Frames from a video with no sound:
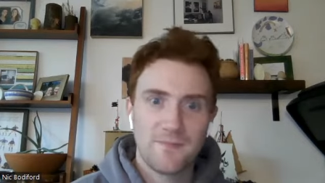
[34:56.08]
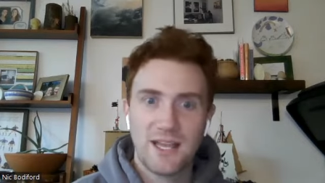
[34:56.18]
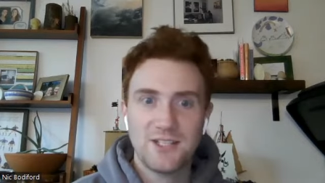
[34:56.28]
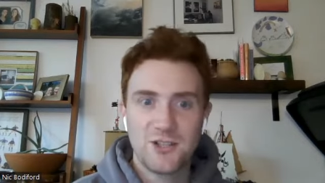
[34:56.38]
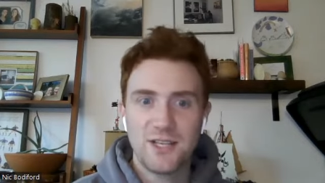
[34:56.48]

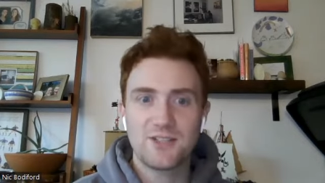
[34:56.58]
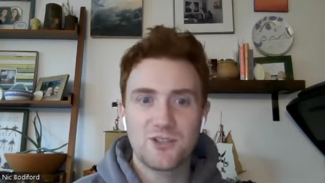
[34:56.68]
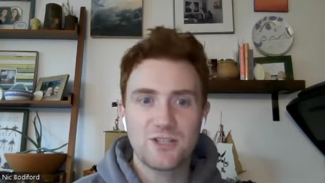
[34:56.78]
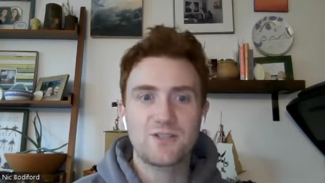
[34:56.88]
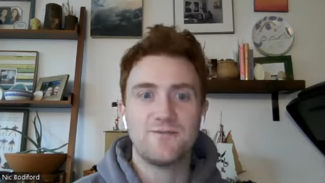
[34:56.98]
it's it's
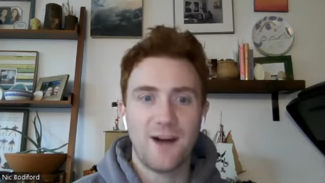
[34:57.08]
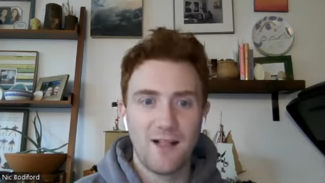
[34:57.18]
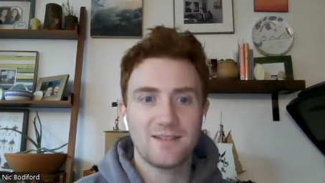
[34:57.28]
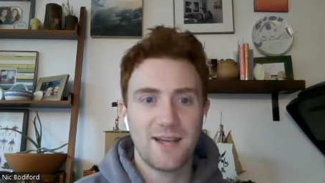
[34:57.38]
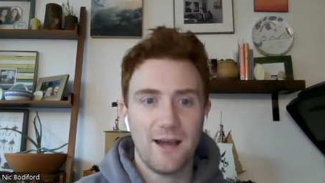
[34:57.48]
just
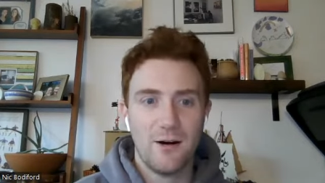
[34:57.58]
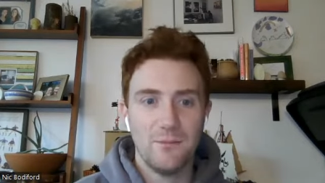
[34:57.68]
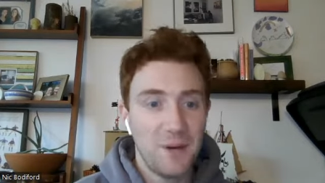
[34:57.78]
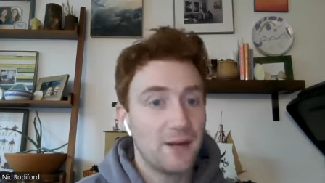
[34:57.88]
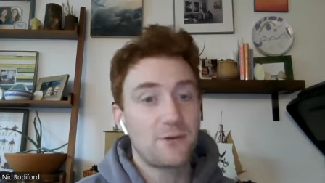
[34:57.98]
volatile.
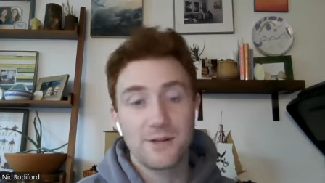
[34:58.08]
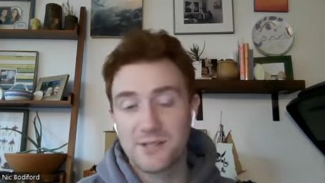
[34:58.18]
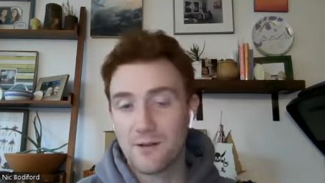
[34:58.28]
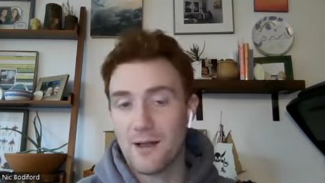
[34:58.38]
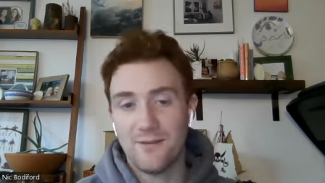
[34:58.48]
But Chris
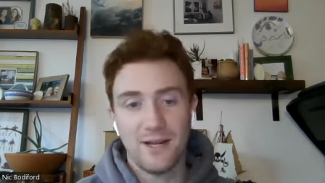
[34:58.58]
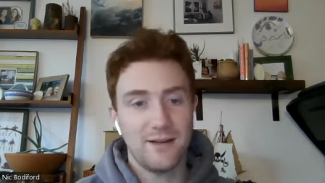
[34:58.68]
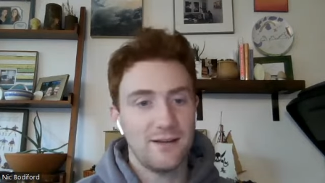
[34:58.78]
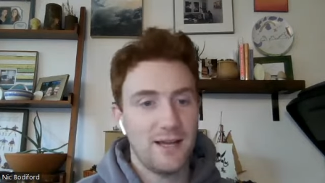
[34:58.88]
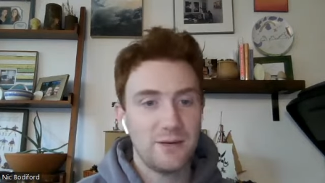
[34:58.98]

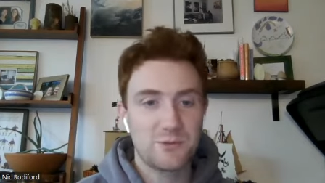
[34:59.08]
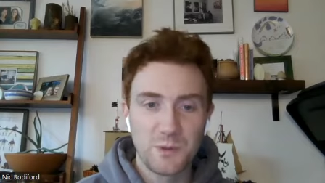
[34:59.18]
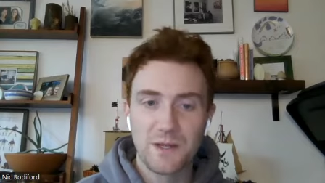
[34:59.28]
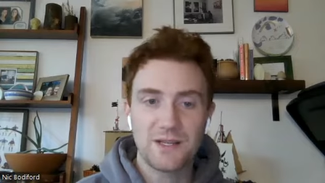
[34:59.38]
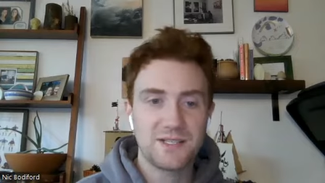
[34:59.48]
Olave, it was
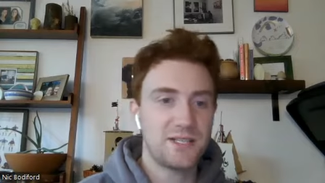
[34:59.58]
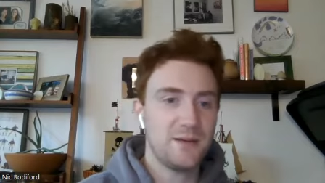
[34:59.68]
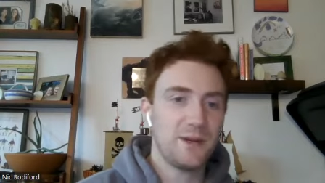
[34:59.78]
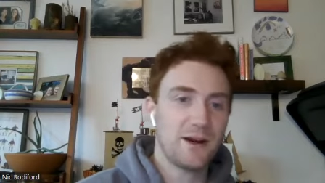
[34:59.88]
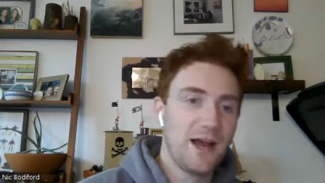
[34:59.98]
really good to see
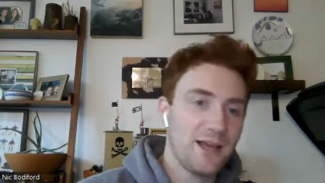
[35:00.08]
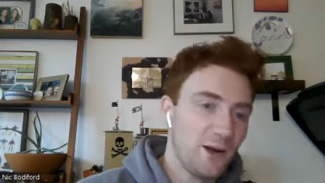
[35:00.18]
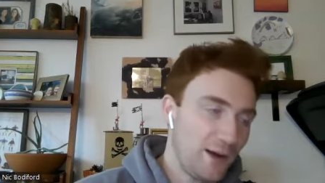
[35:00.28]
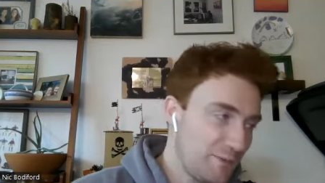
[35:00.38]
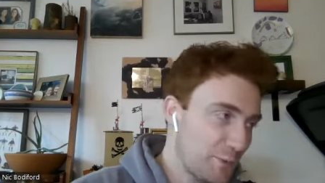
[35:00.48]
him here. I, you
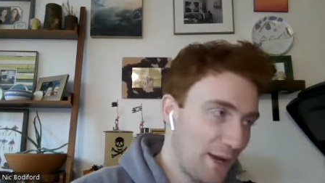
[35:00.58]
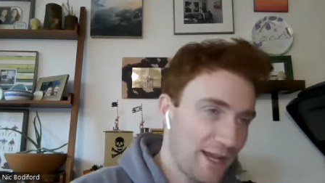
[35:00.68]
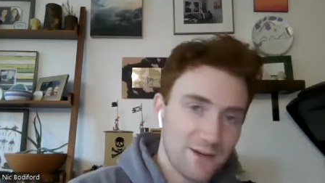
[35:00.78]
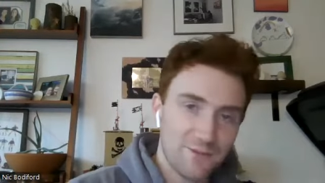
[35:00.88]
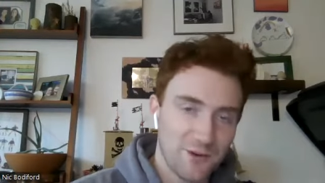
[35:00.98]
know, I've been
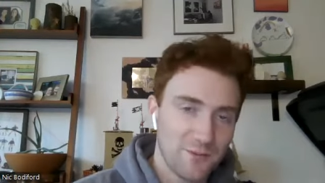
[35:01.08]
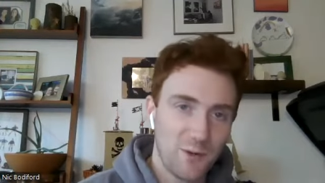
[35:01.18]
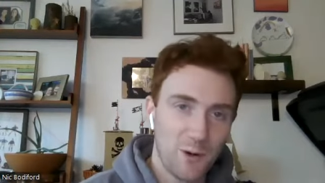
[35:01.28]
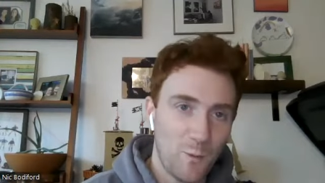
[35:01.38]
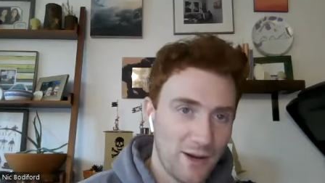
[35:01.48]
ranking him for
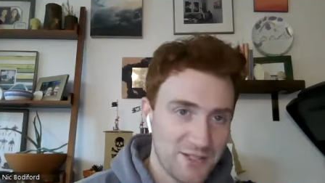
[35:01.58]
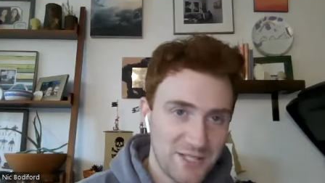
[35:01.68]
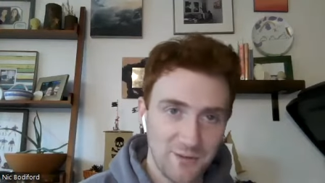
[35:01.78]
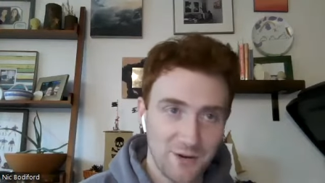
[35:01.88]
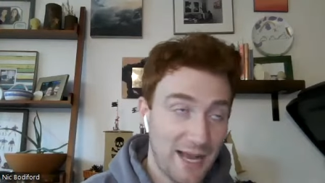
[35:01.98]
a wide
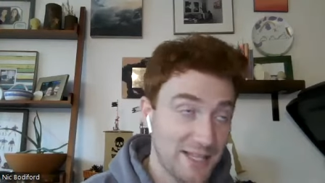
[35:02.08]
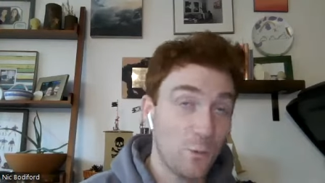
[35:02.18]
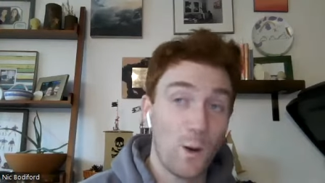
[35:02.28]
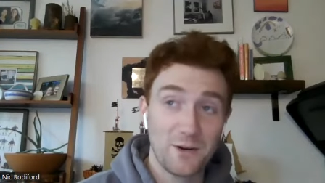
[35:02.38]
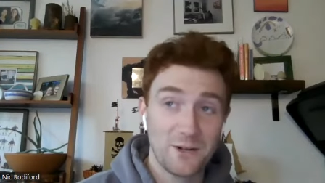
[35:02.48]
receiver as a
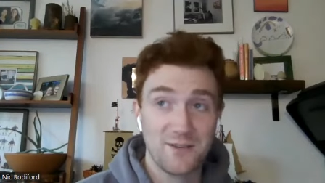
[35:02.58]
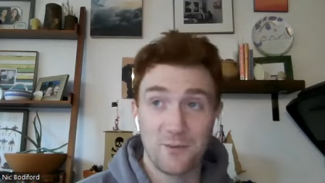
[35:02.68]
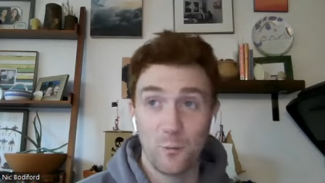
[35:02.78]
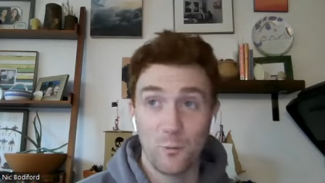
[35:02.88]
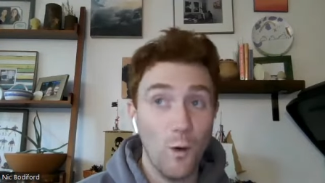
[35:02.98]
wide
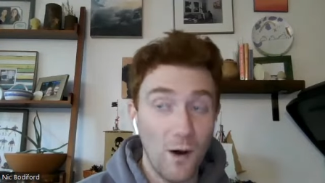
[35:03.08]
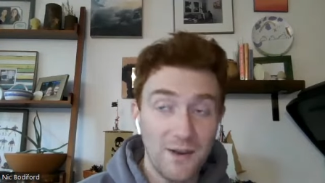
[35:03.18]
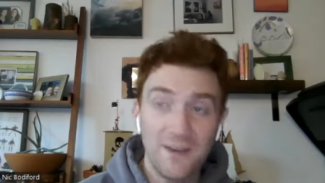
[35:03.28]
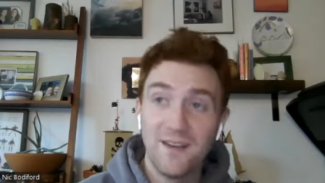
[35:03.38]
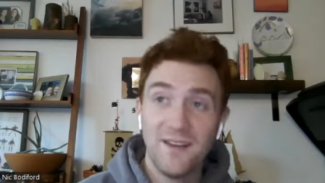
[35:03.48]
receiver
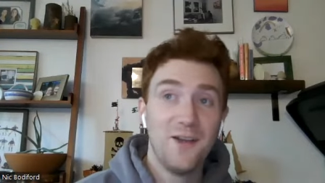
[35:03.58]
one